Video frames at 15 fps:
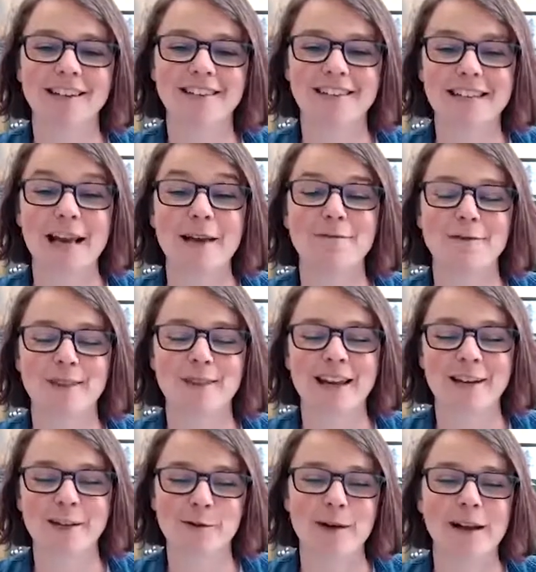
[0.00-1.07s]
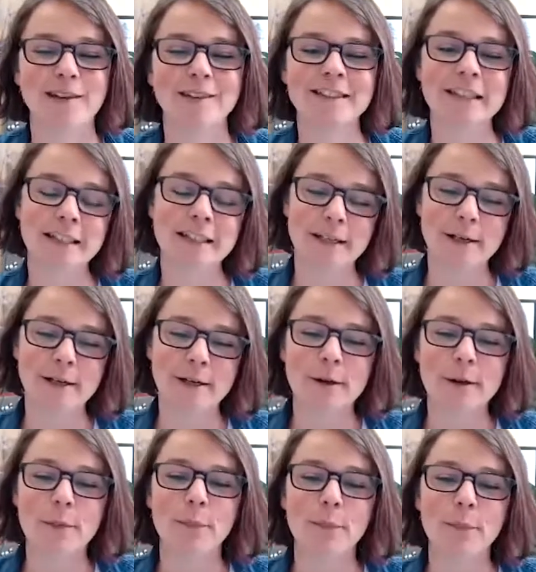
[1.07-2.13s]
time for that as well.
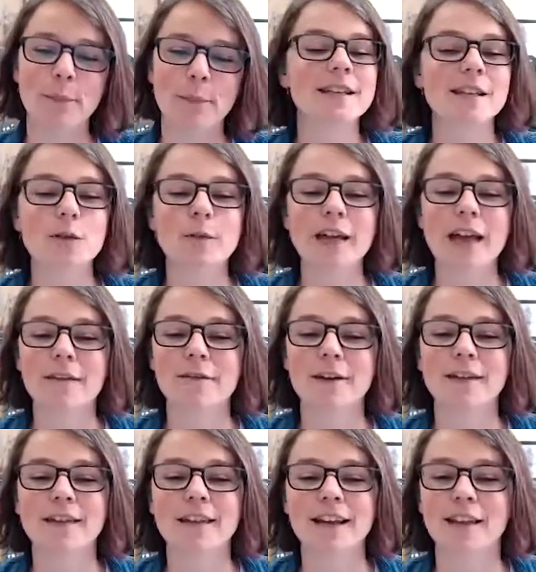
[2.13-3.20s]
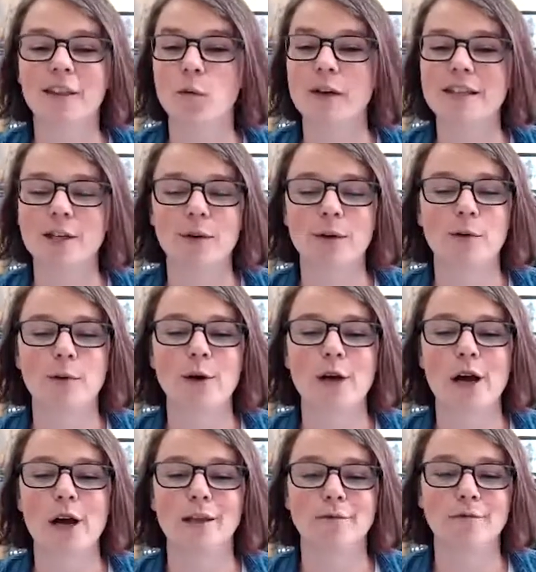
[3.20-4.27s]
But this could be everything in the what's going well
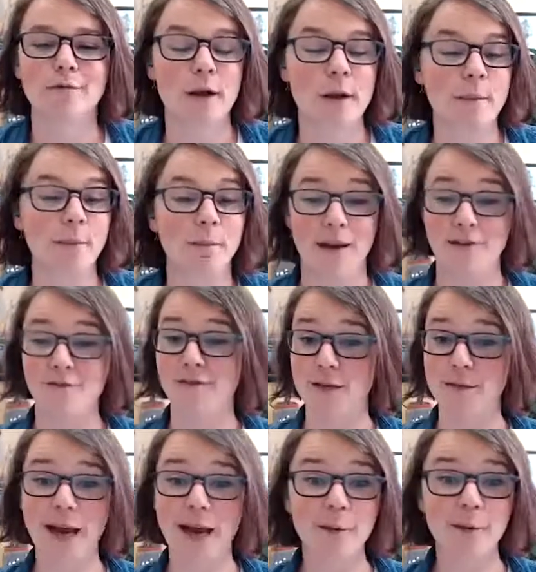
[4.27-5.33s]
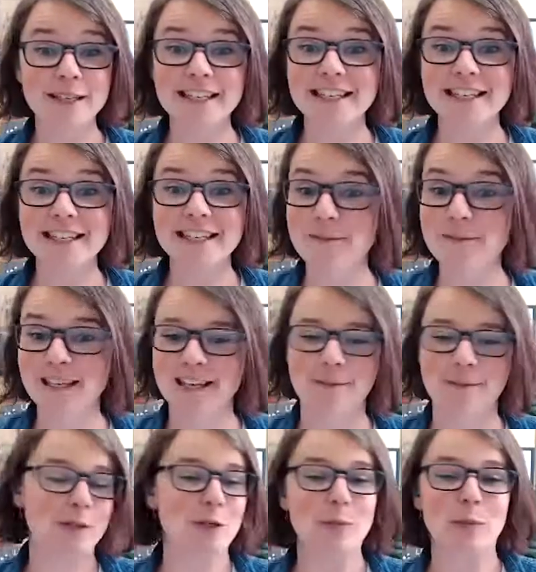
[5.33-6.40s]
column, from my feedback was accepted and I'm
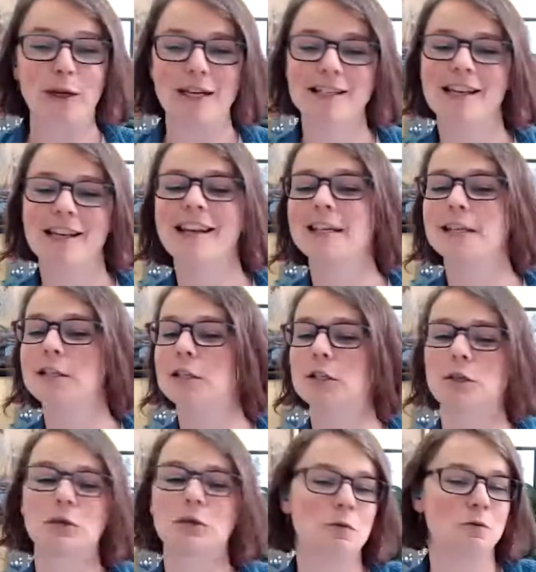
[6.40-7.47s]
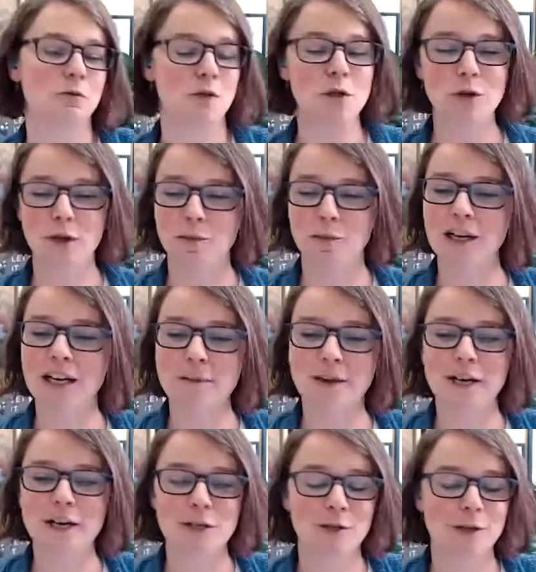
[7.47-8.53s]
super excited to new community
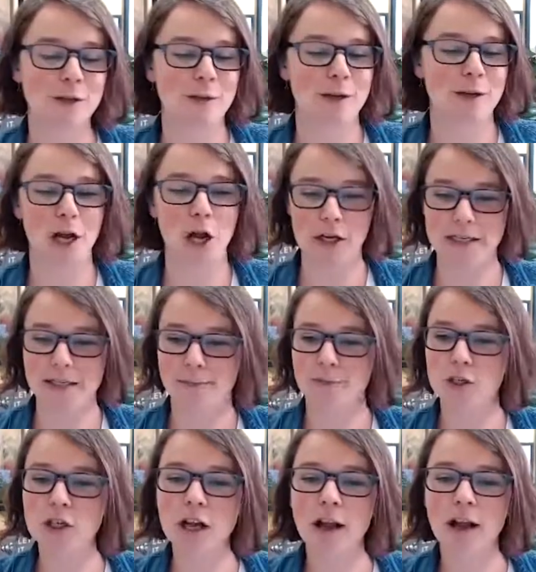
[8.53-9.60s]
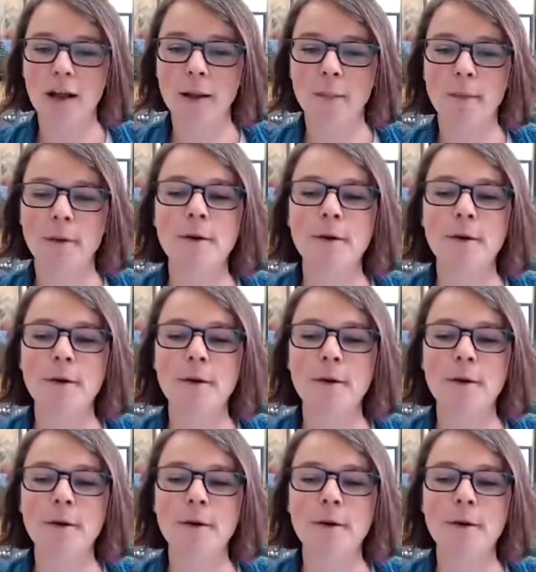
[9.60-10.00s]
managers doing an awesome job.